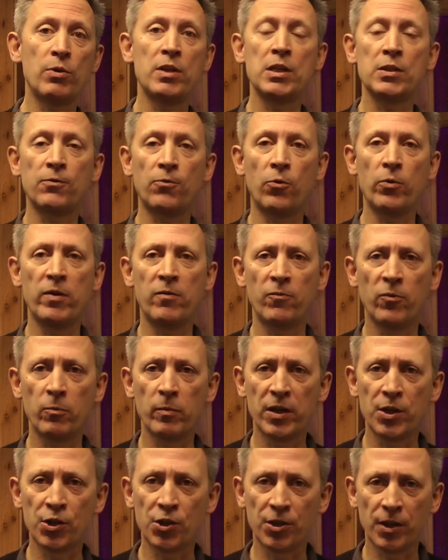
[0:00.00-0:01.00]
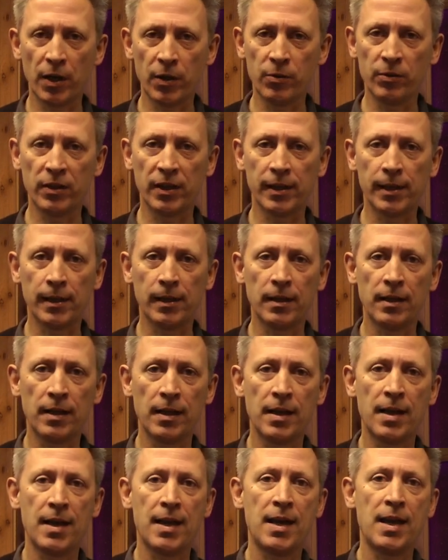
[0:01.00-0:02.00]
is for information only.
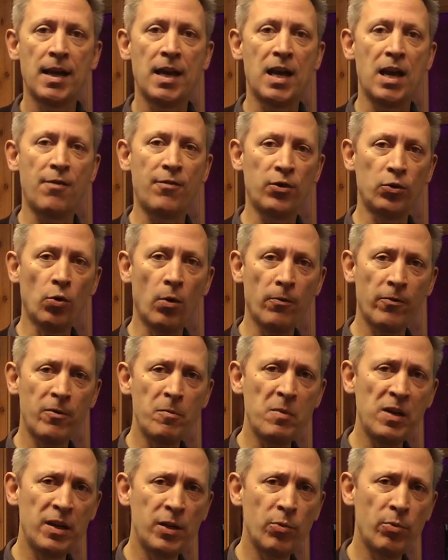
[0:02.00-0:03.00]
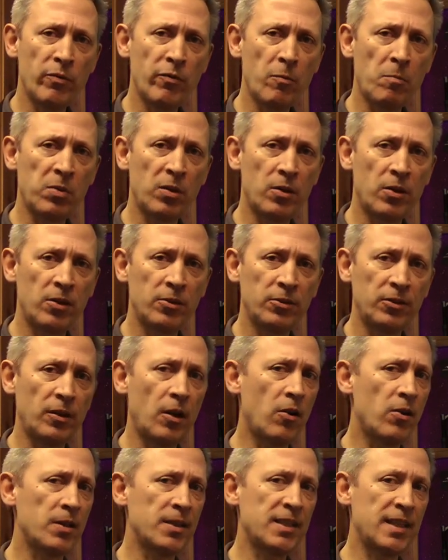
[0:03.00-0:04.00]
If you're not familiar with a plant,
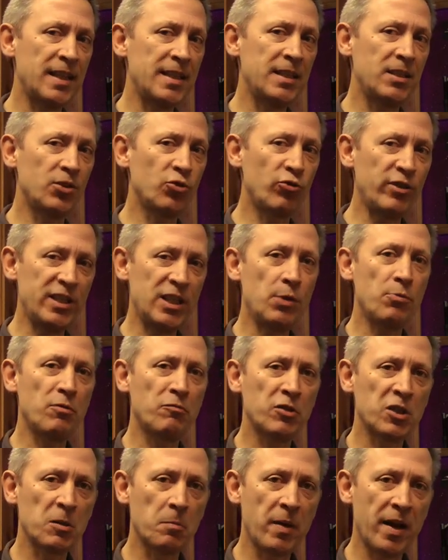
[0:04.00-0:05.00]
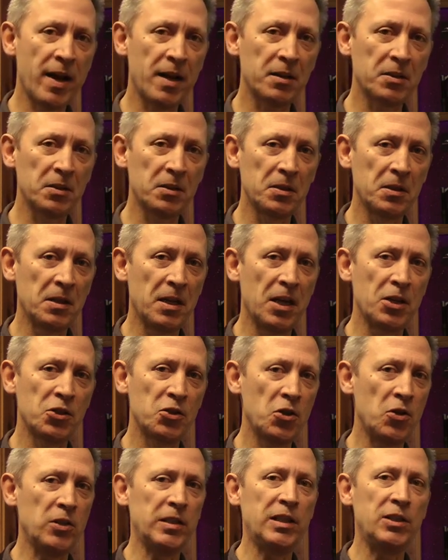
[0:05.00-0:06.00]
I say treat it with respect and
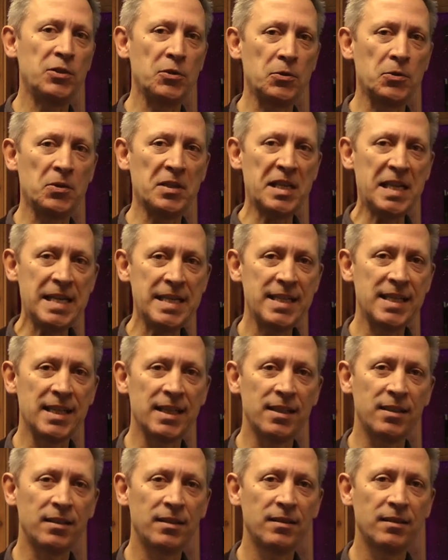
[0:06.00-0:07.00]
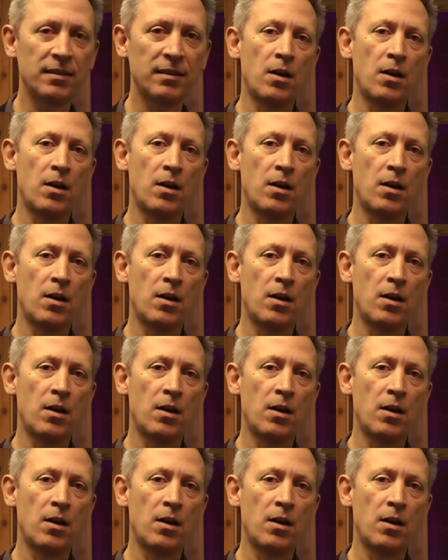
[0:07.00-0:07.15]
certainly do not eat it.